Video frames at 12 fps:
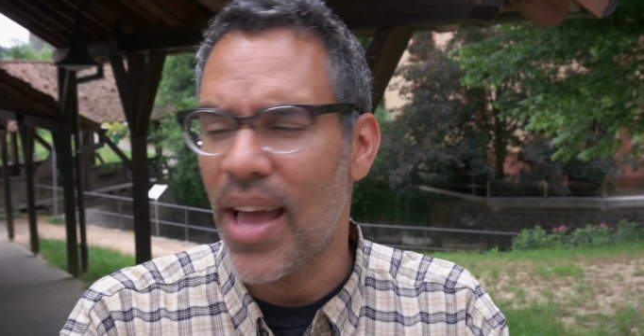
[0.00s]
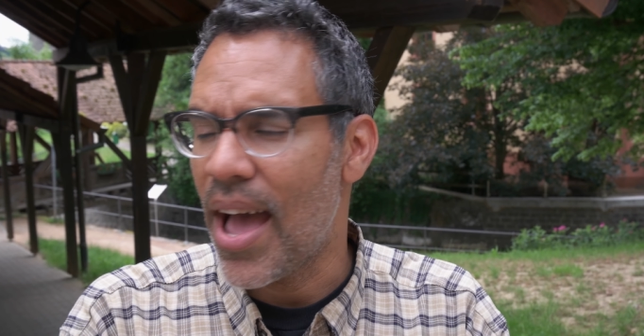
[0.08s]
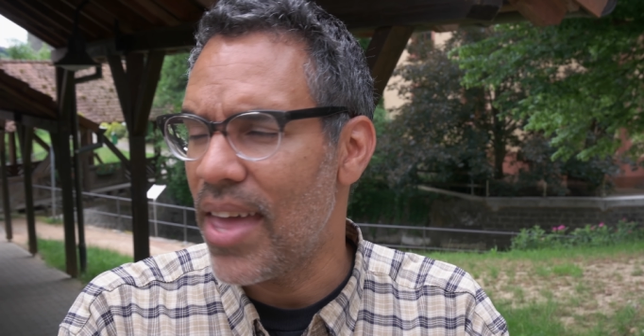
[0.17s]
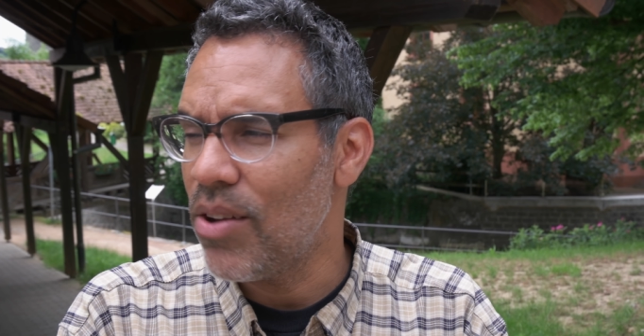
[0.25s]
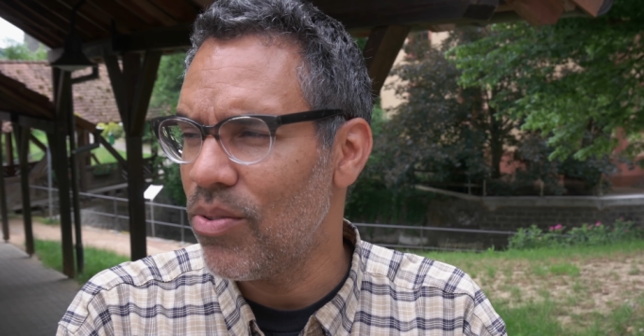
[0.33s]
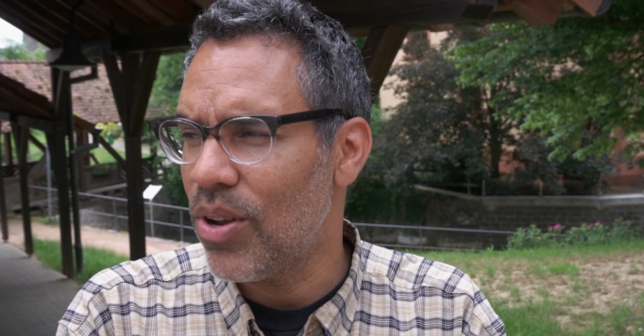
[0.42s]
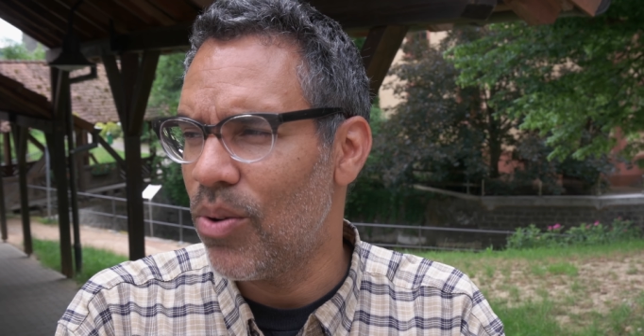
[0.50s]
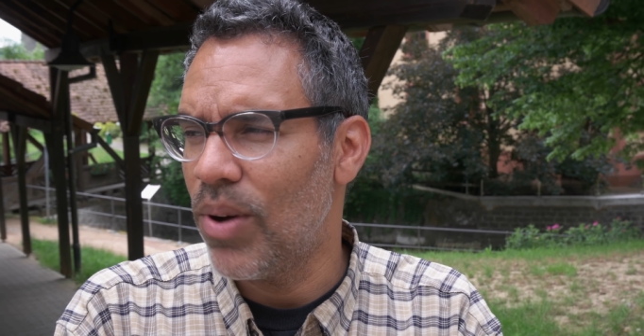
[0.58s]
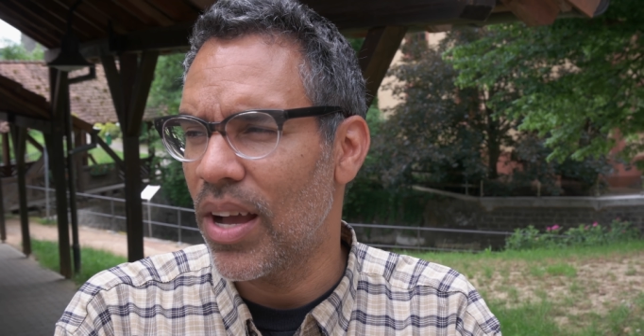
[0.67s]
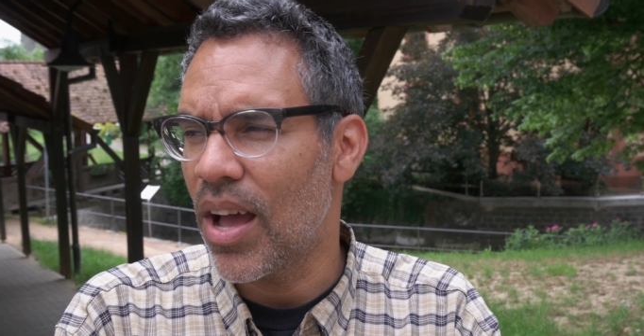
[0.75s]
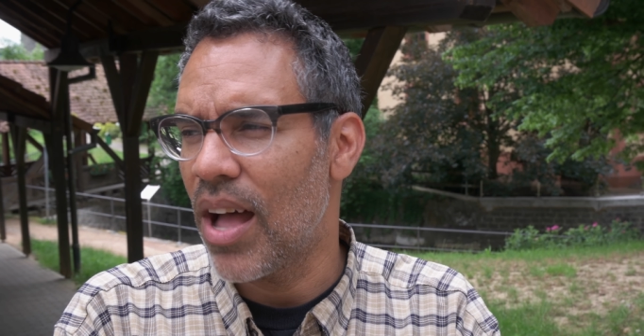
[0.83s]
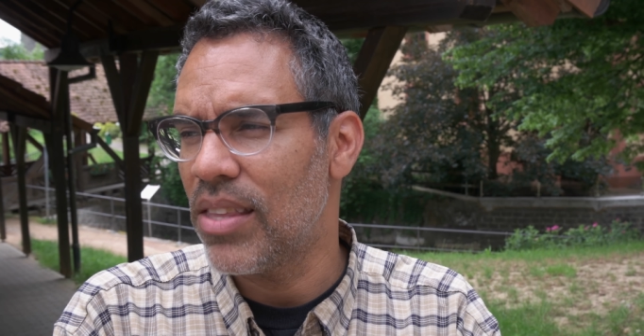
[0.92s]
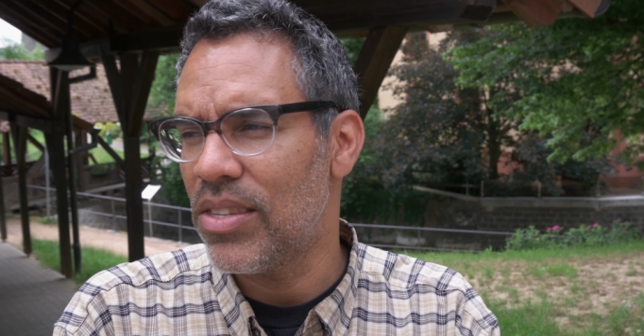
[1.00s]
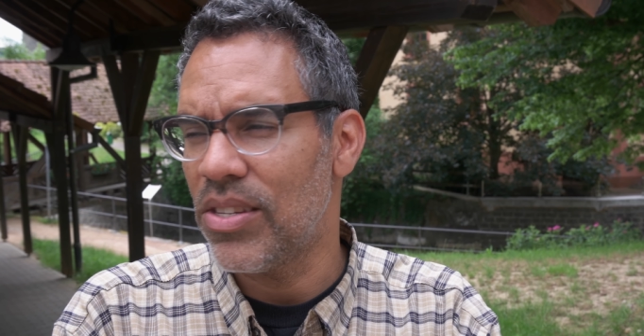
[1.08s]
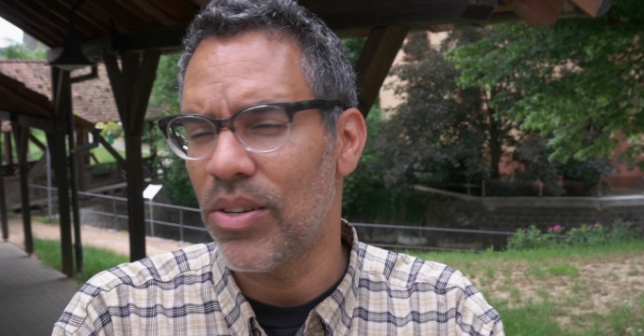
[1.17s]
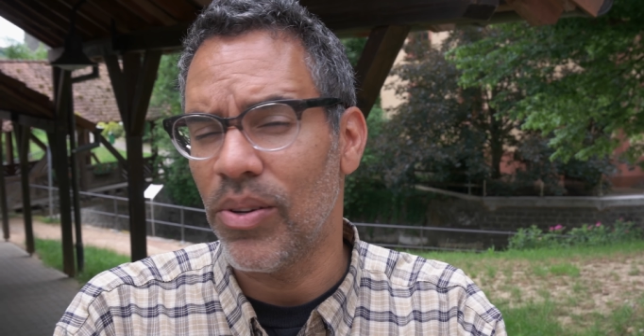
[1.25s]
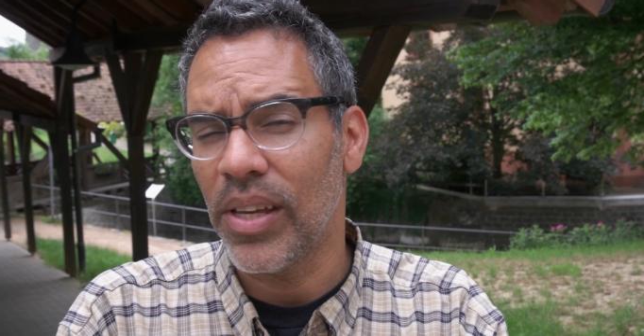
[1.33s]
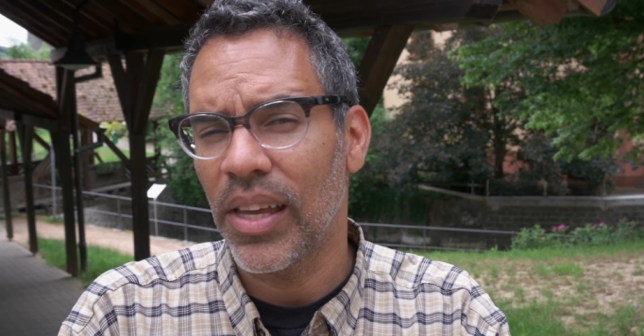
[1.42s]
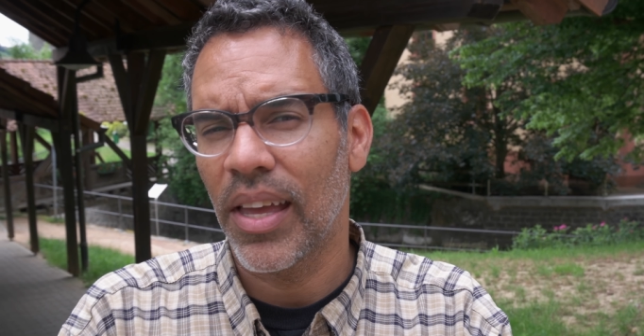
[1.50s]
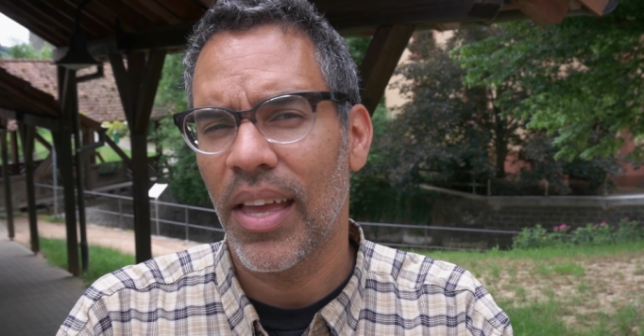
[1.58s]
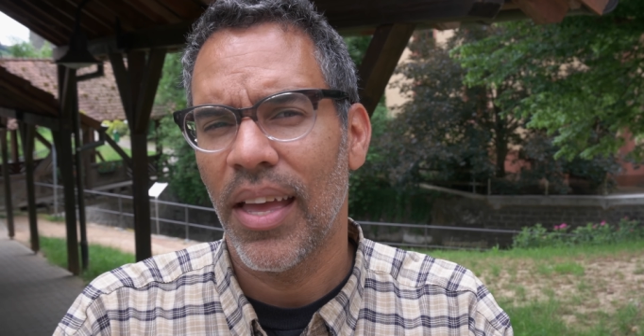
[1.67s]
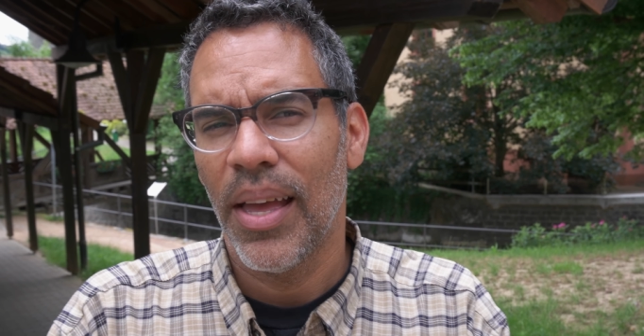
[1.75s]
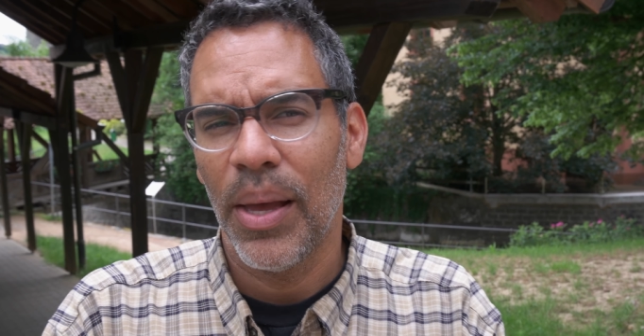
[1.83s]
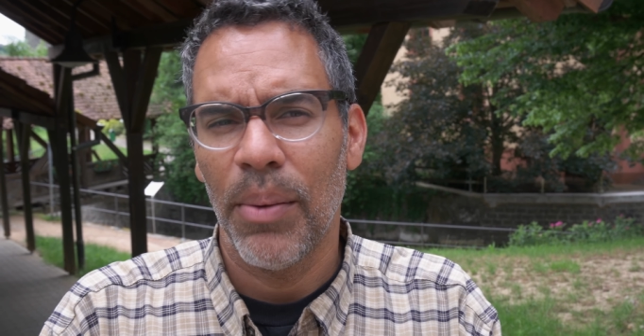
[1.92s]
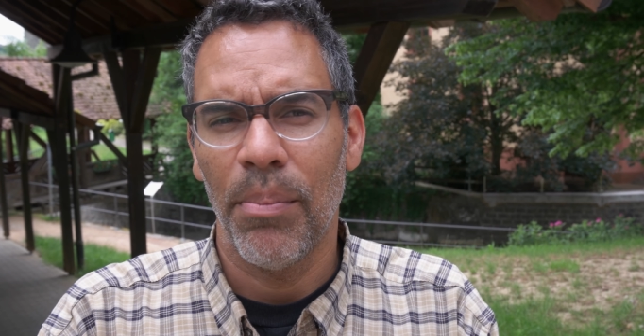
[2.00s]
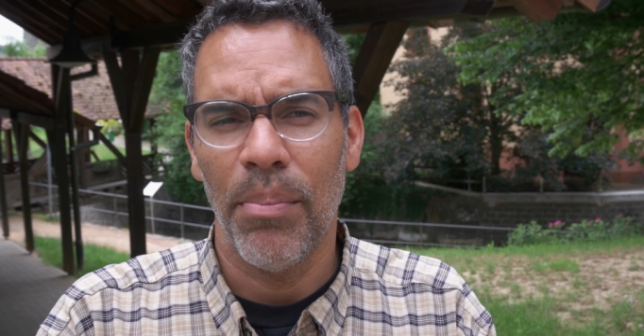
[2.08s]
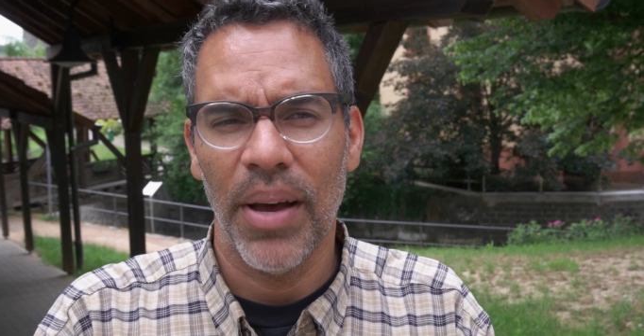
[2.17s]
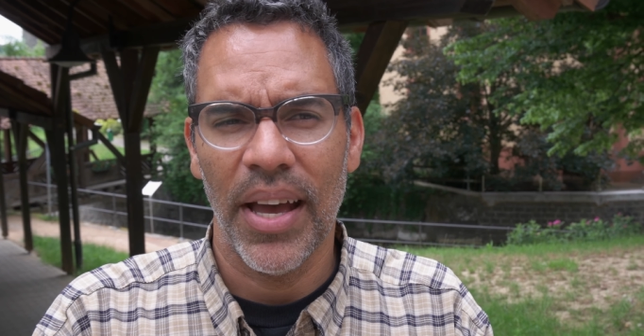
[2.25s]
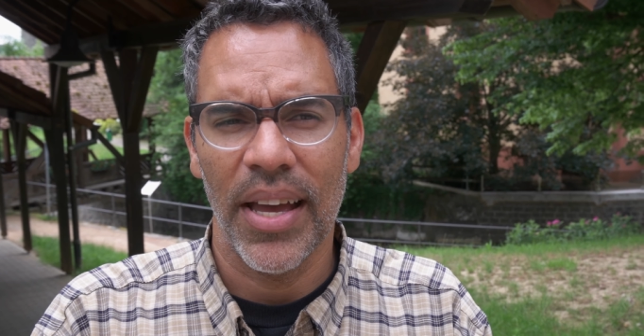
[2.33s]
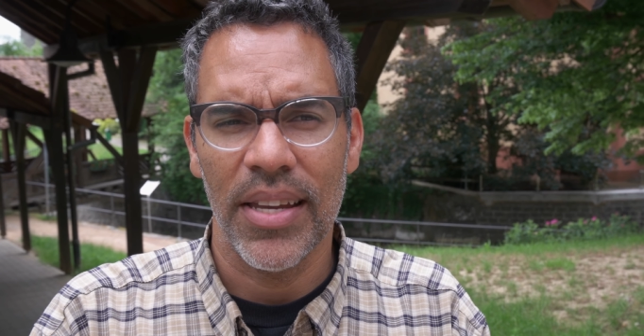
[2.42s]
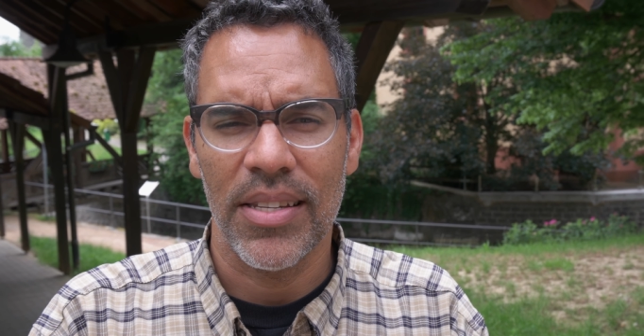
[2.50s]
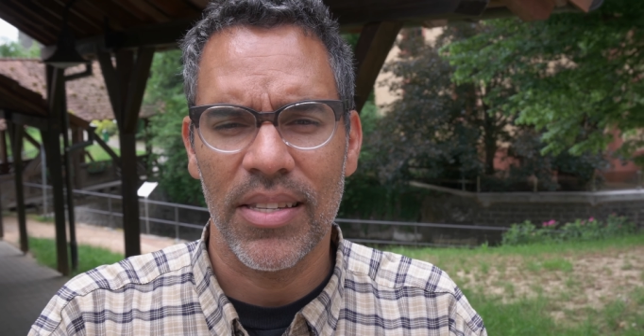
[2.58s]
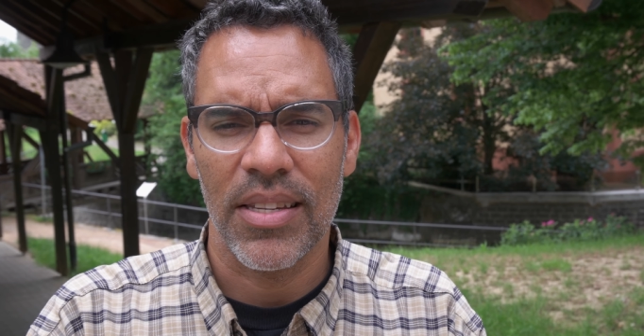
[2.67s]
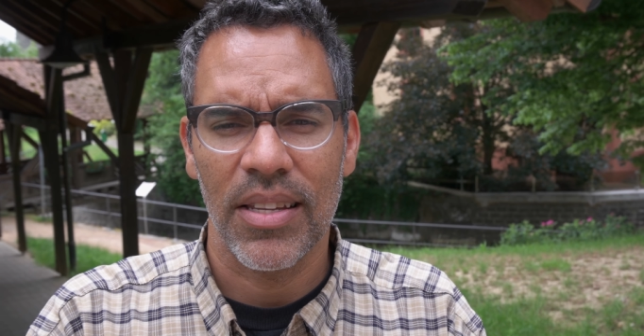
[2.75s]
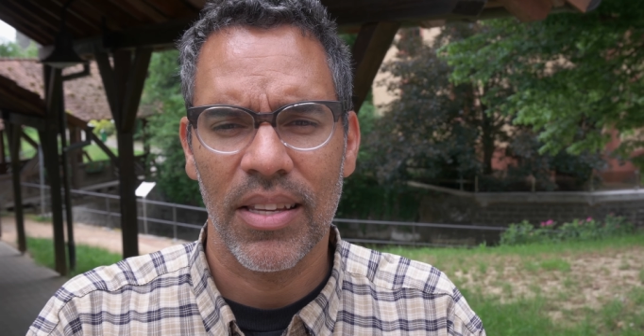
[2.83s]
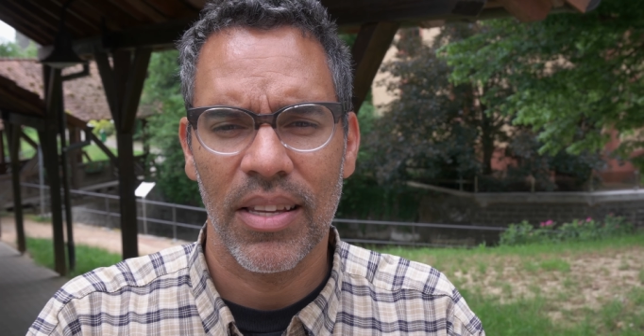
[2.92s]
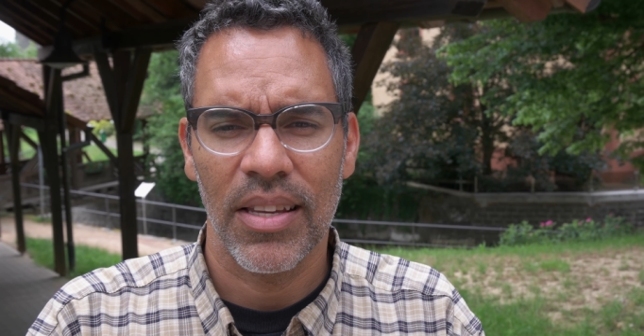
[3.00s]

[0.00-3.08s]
I don't know what God's doing, but